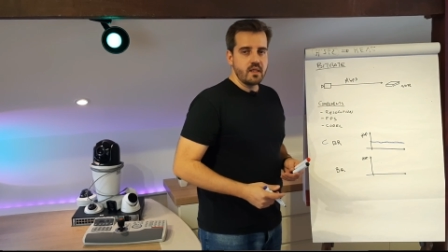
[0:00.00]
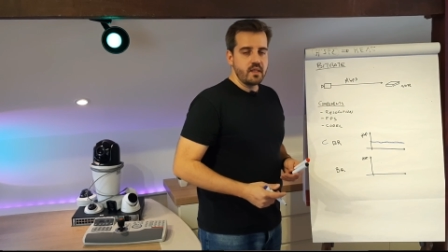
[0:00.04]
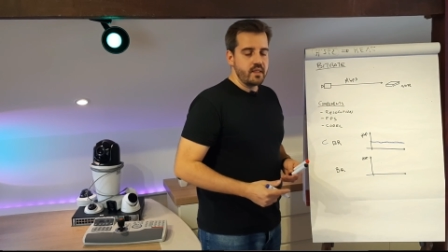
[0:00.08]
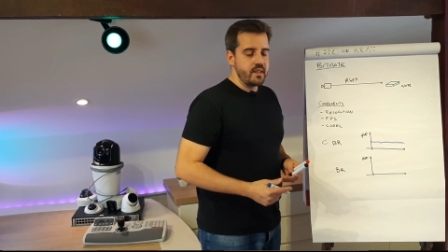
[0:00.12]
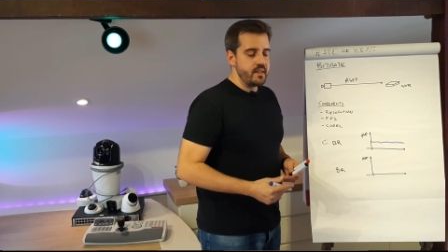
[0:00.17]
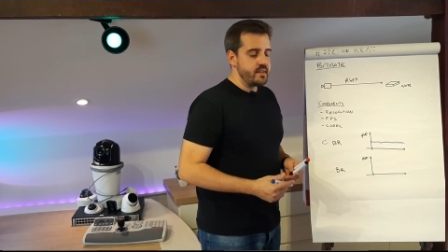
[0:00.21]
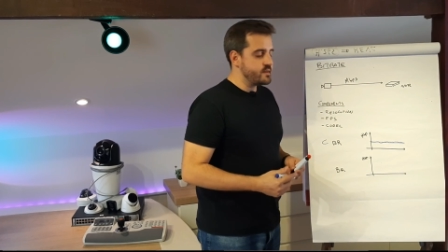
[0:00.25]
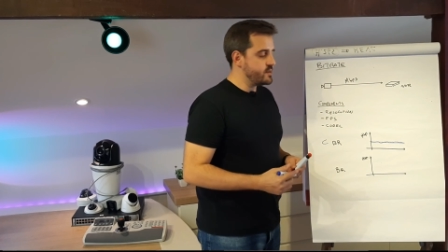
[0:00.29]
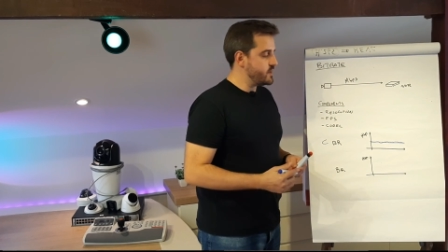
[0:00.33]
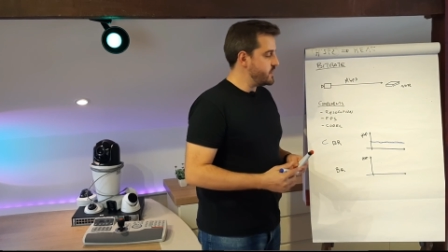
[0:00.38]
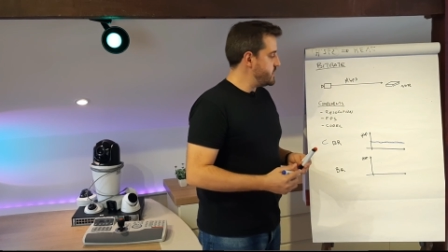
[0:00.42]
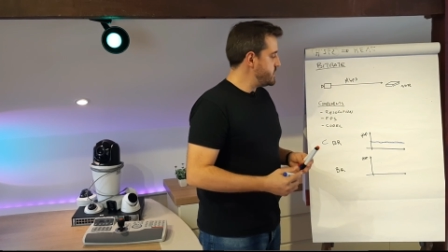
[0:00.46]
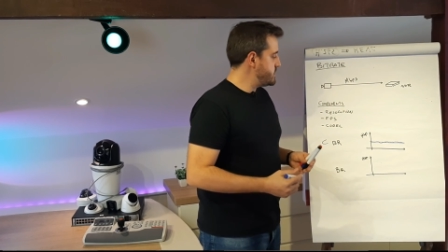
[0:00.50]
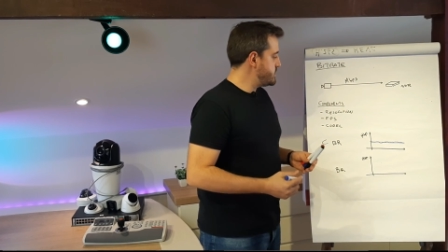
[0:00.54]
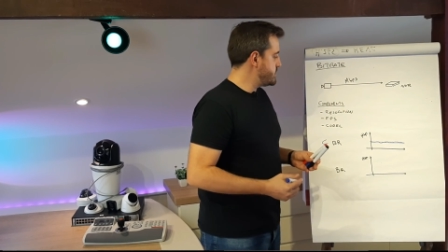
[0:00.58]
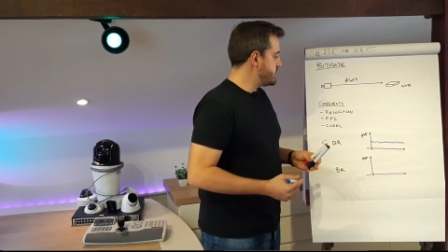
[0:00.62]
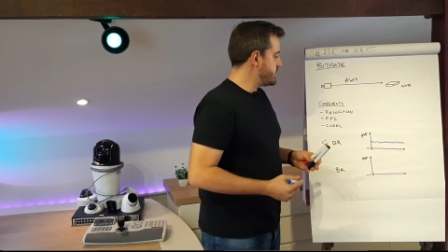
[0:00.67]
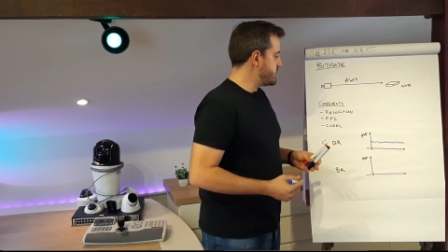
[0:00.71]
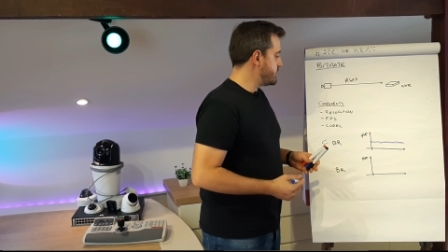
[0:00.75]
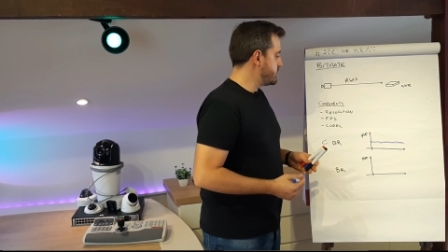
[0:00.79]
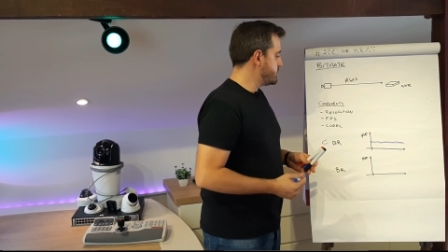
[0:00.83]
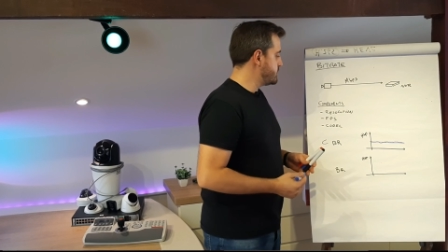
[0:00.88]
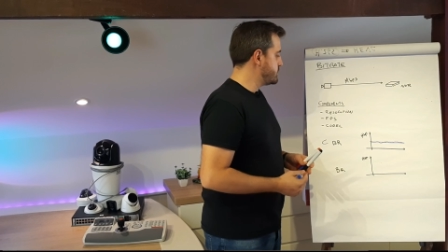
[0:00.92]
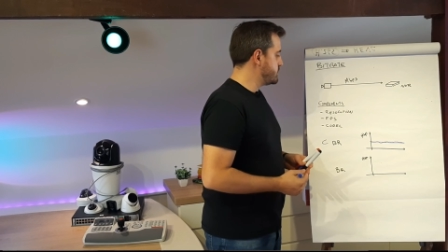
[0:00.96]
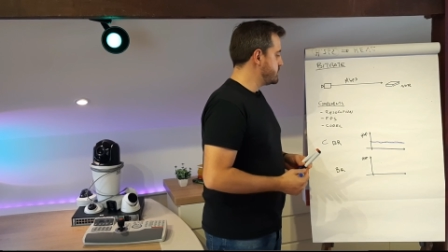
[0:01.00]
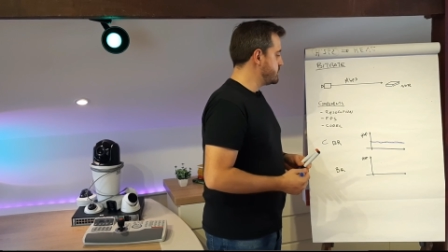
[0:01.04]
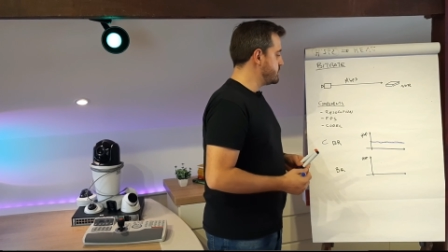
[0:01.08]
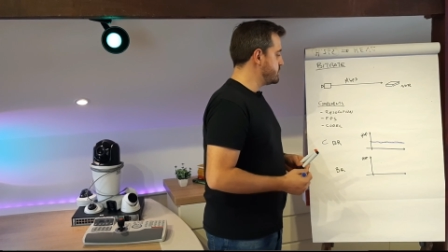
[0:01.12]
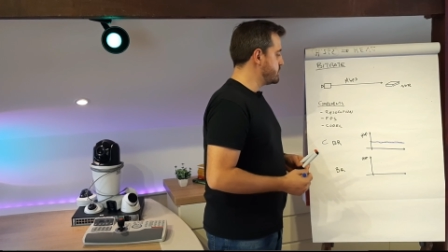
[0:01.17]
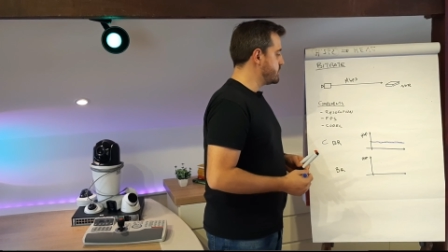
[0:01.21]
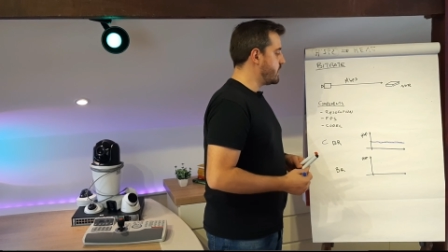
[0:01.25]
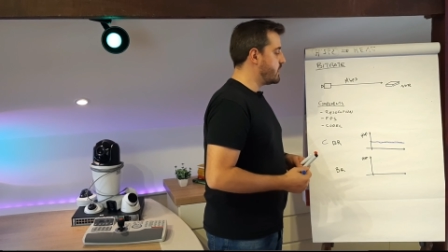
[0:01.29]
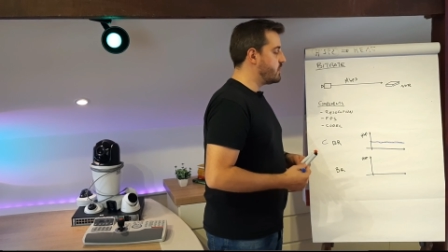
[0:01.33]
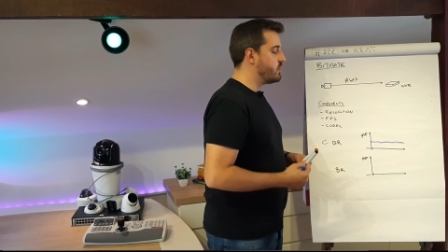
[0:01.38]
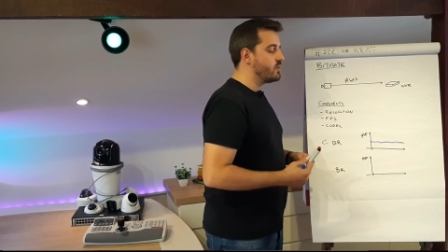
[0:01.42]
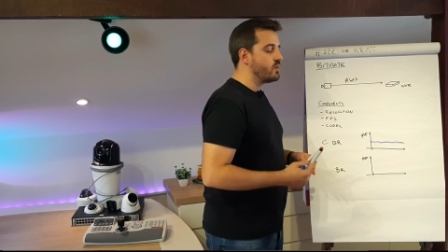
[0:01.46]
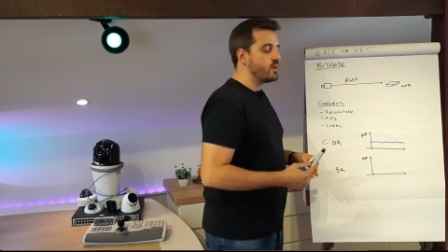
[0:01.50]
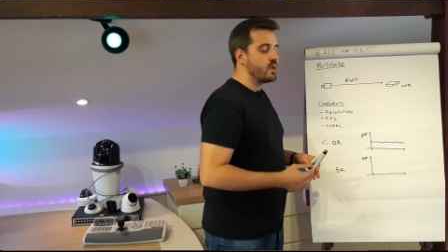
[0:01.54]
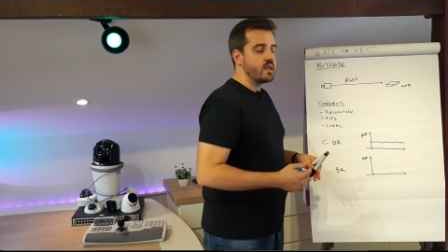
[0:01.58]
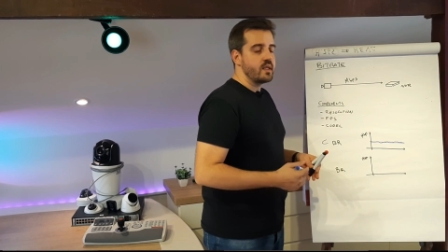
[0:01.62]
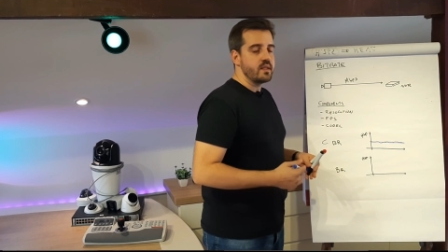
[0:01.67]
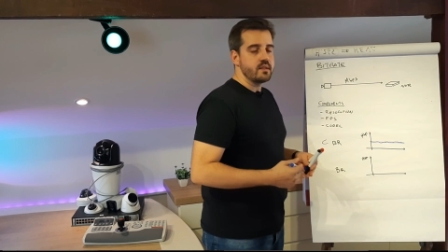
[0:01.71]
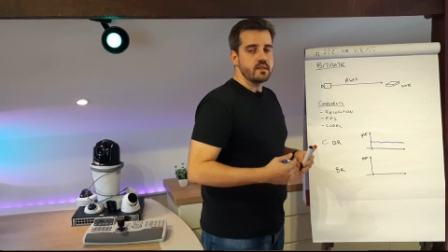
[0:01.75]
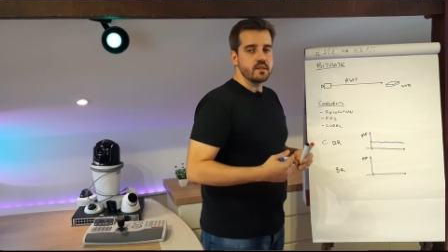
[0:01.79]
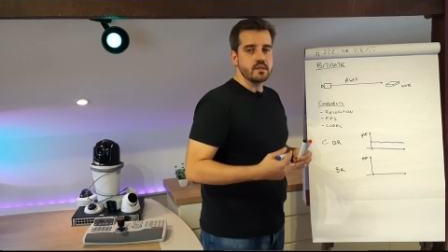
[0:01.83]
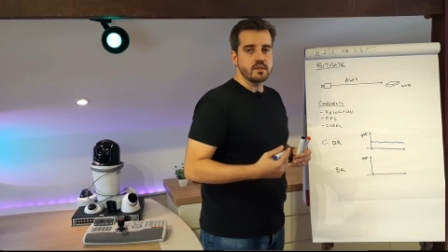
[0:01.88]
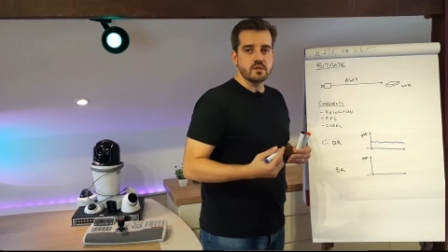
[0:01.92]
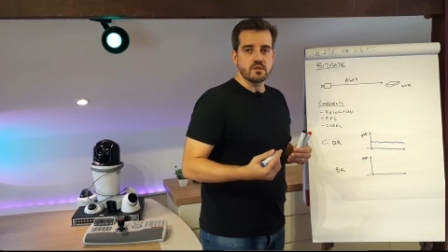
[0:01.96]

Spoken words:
it's easier to calculate the